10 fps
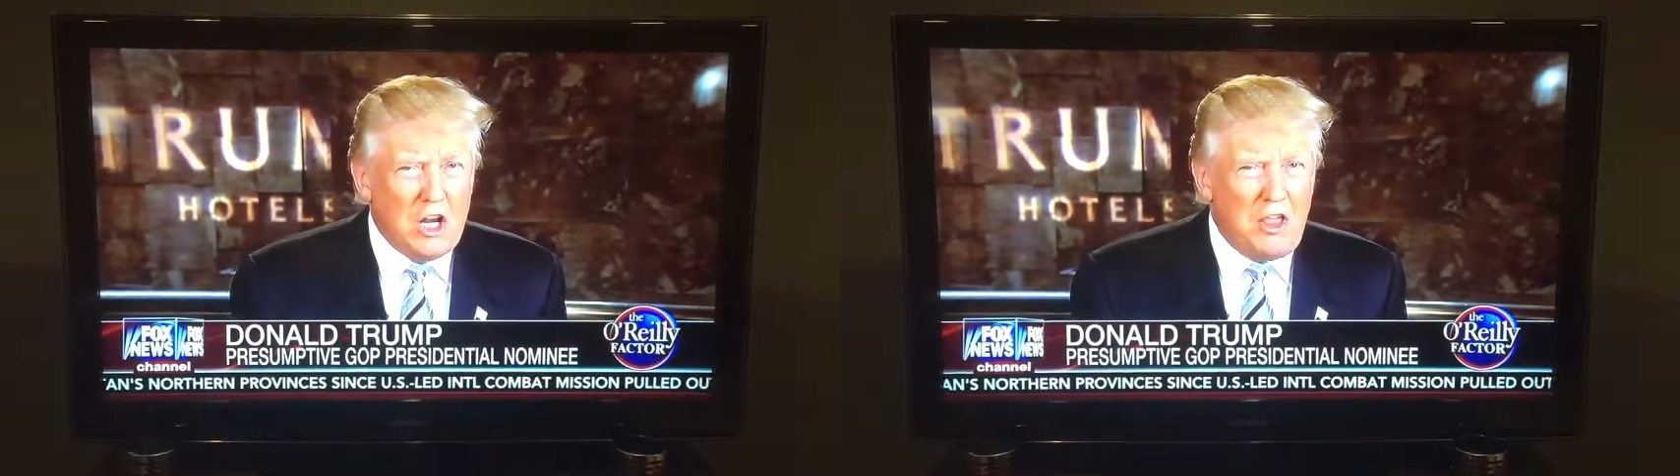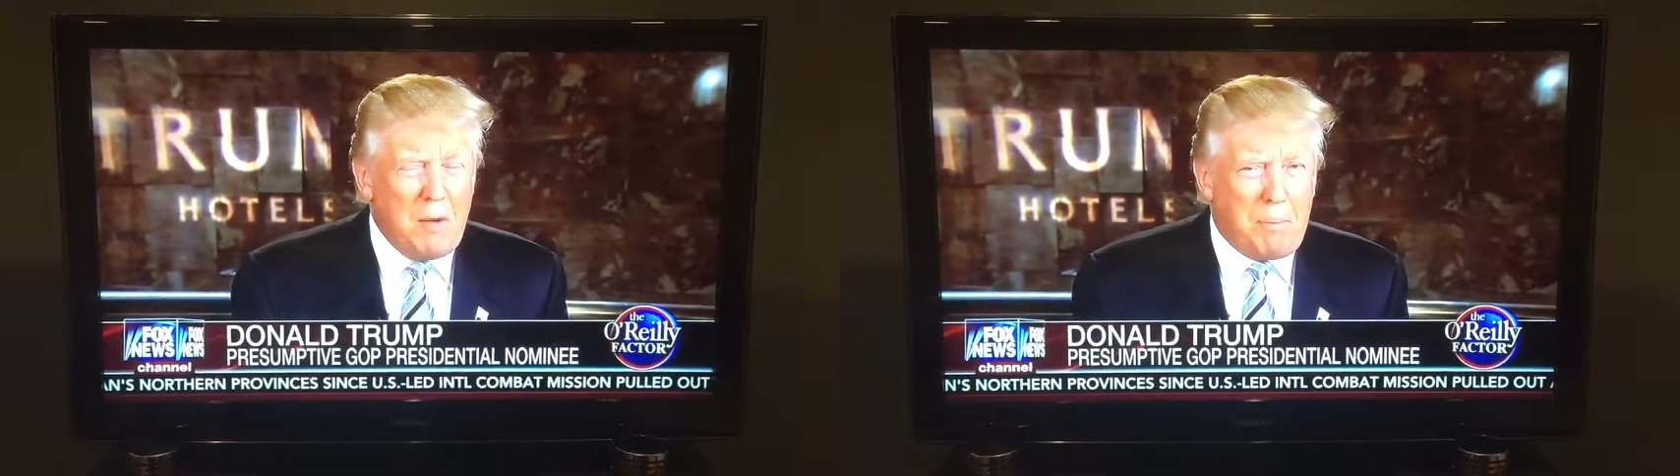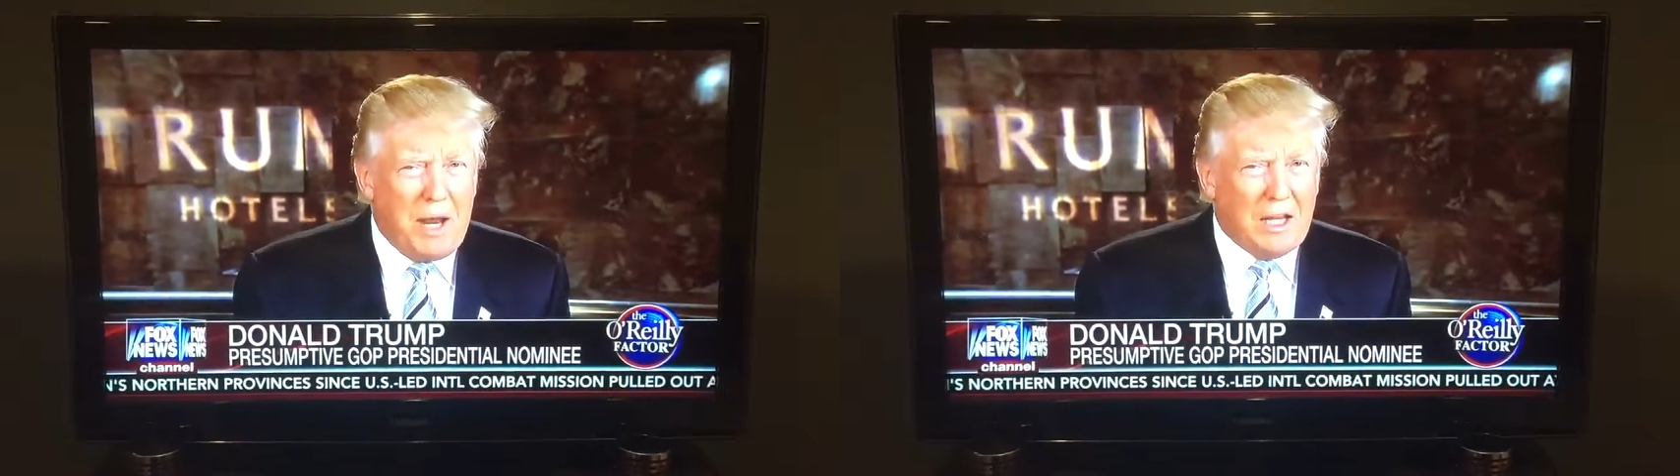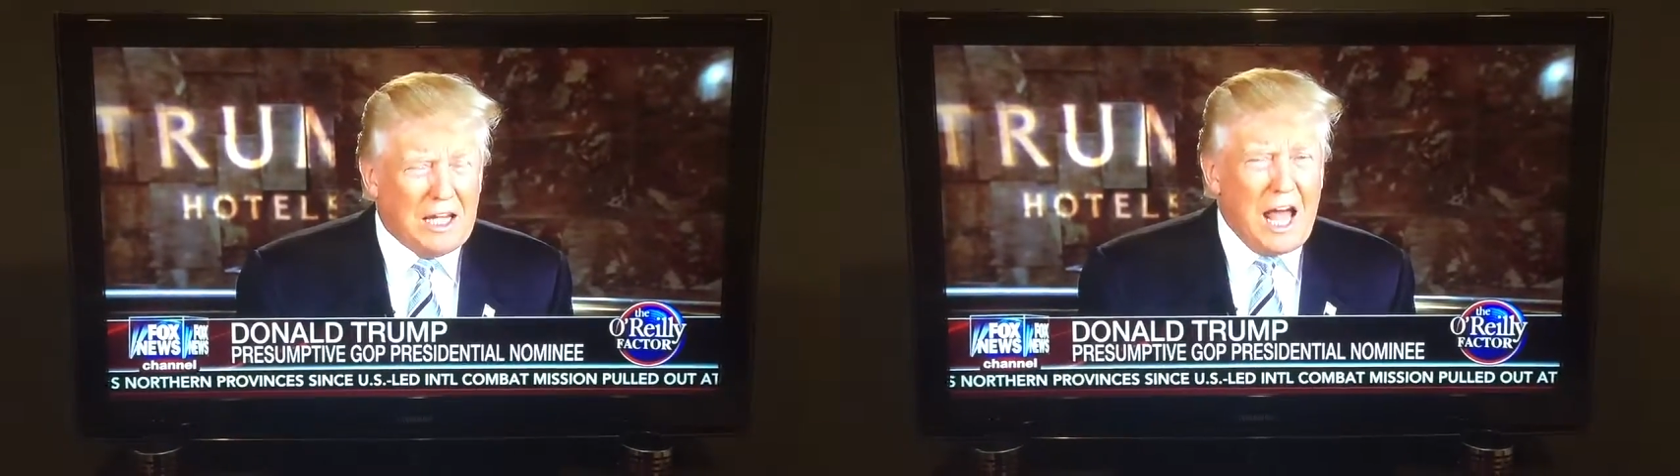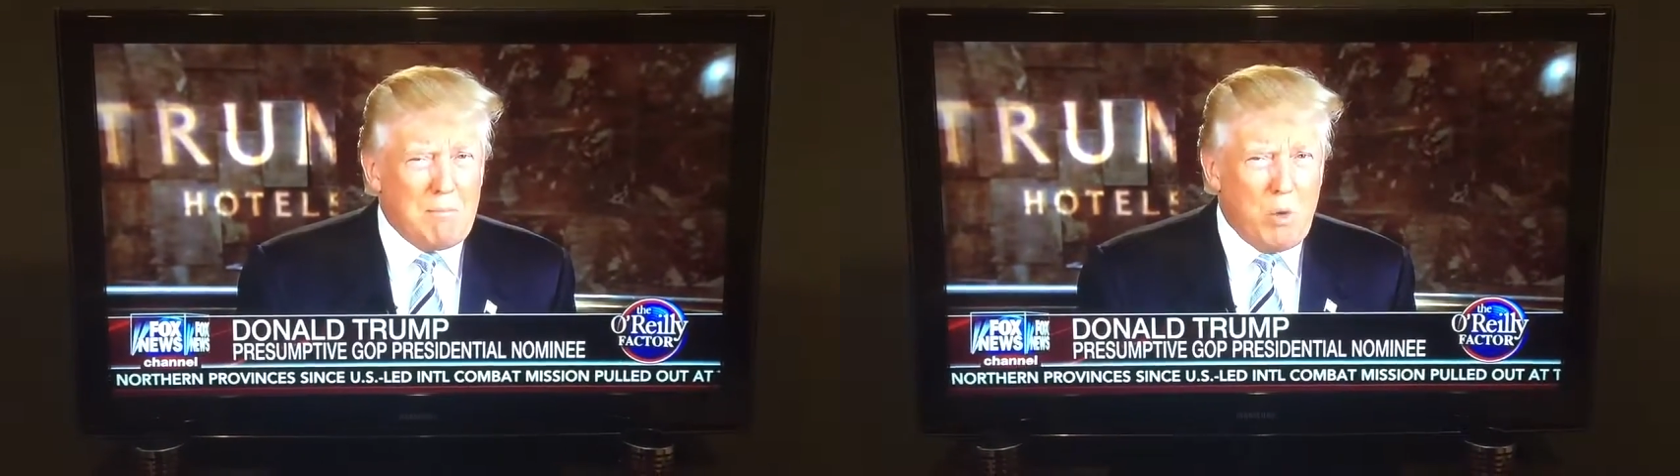they pay a
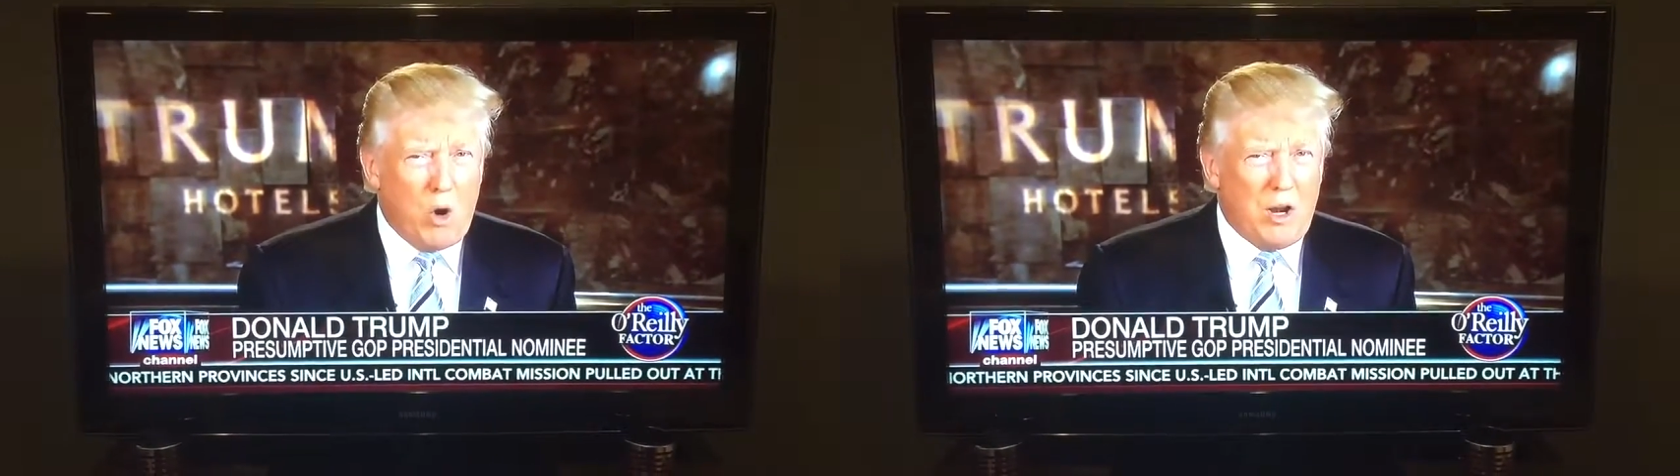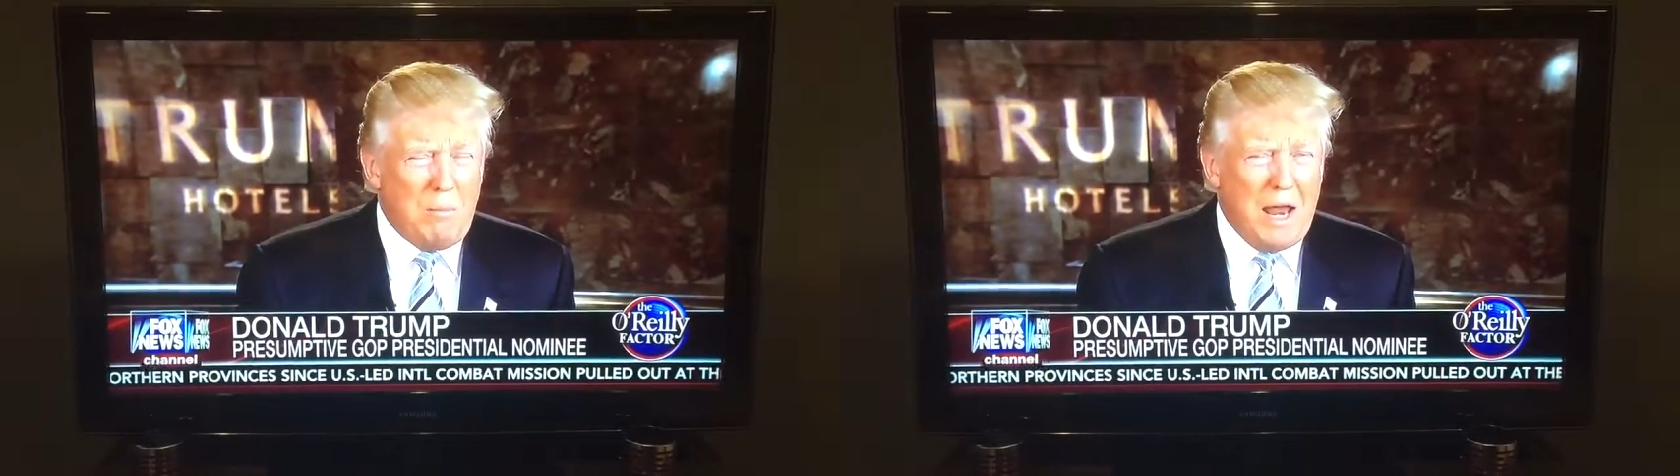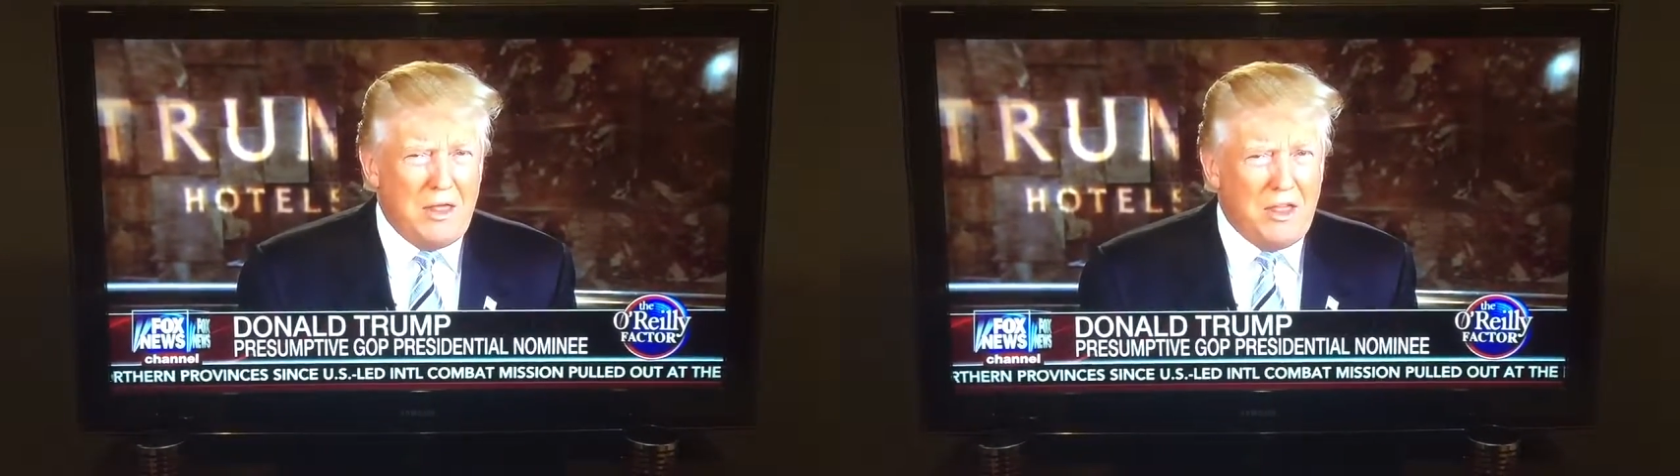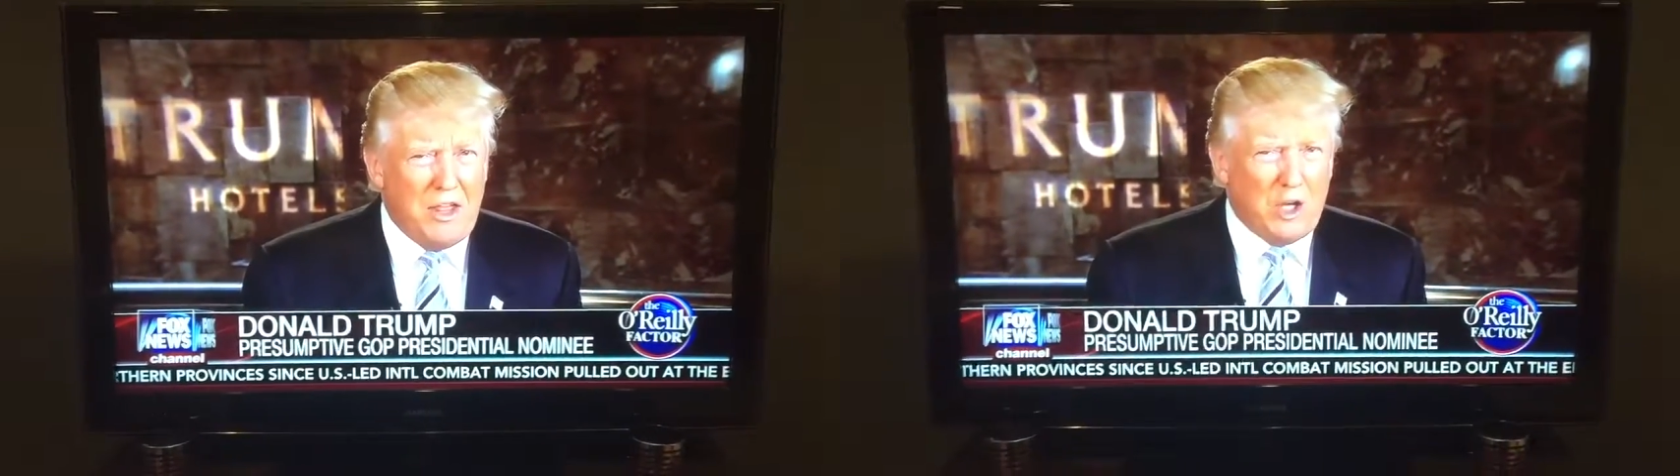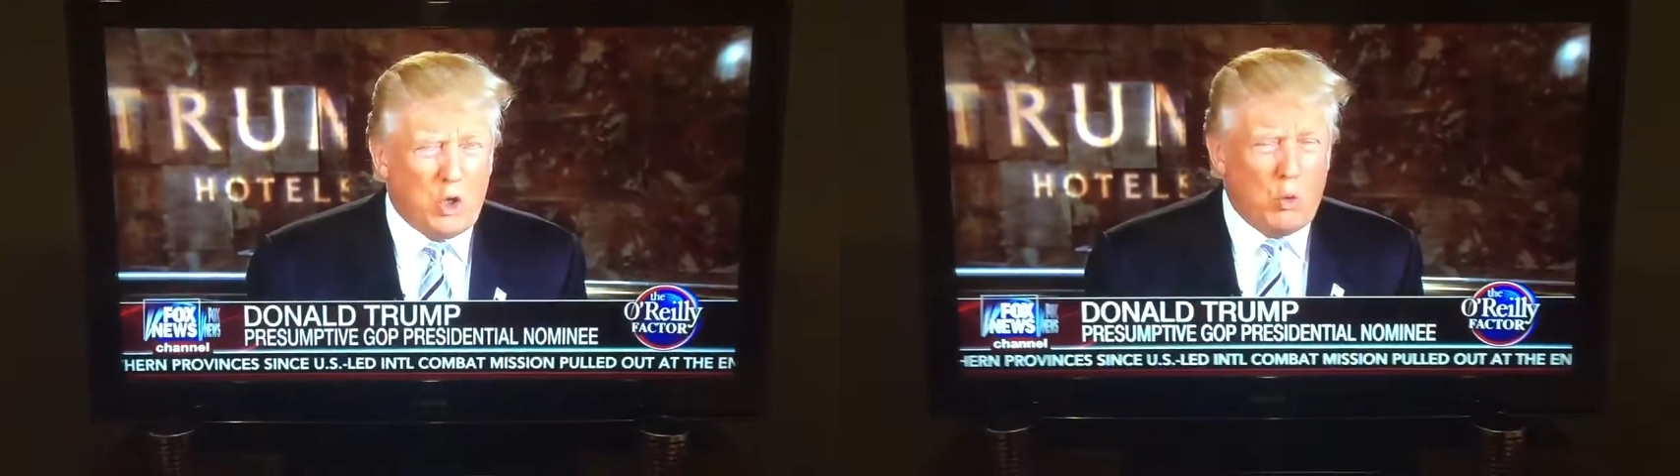lot more to men than
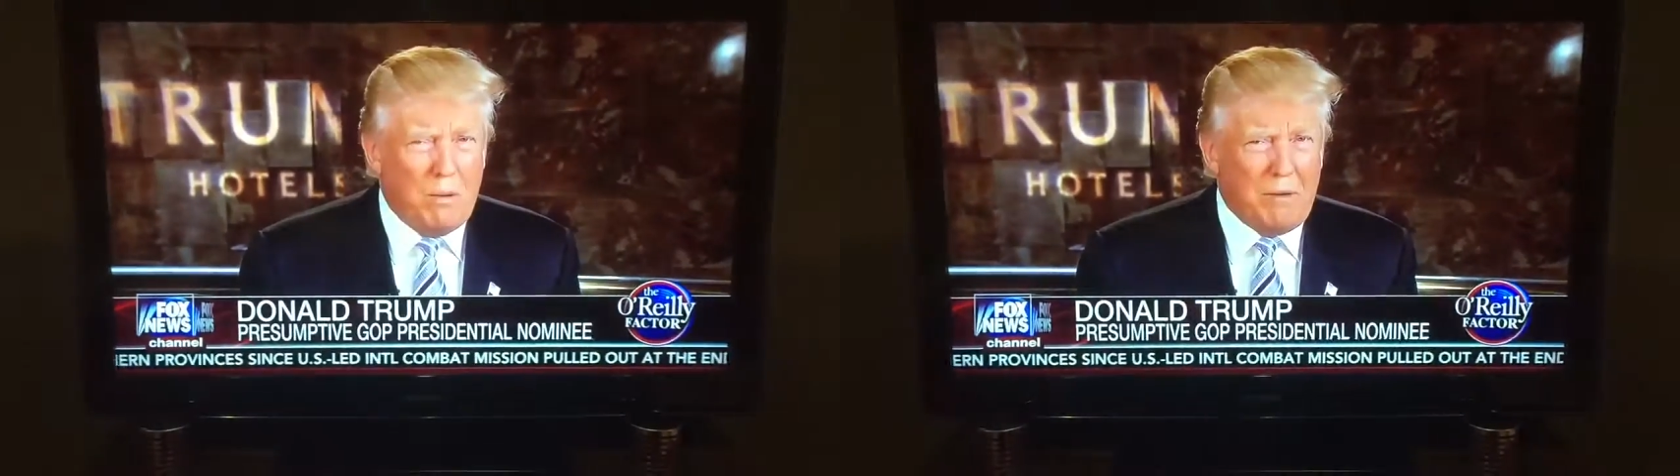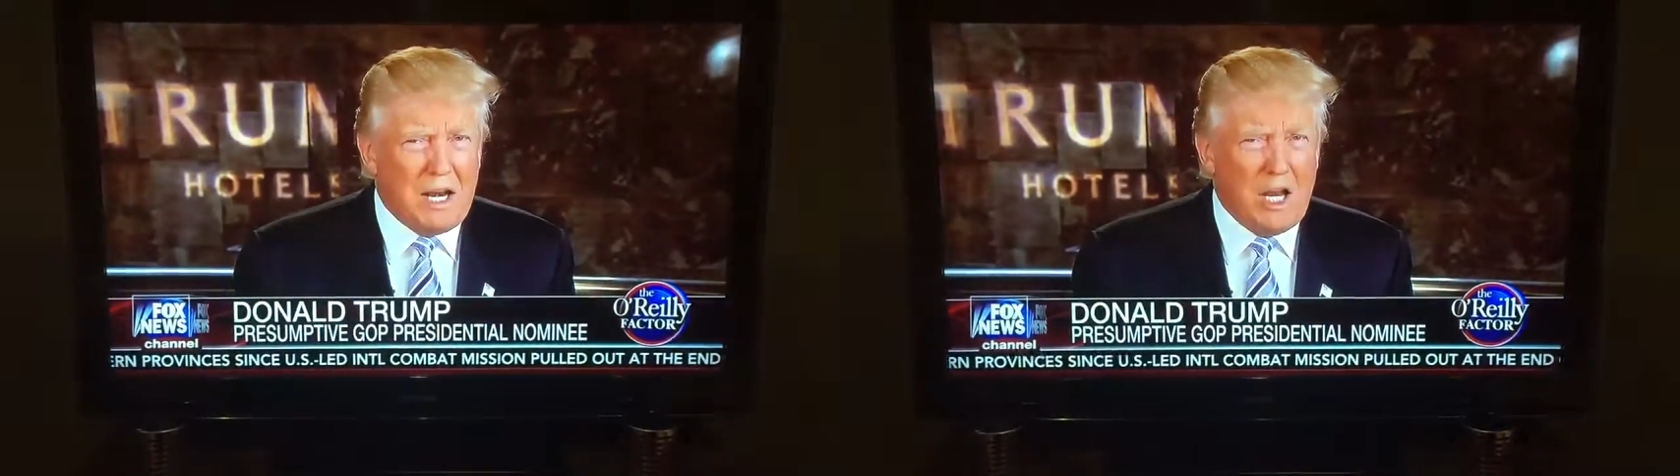they do women,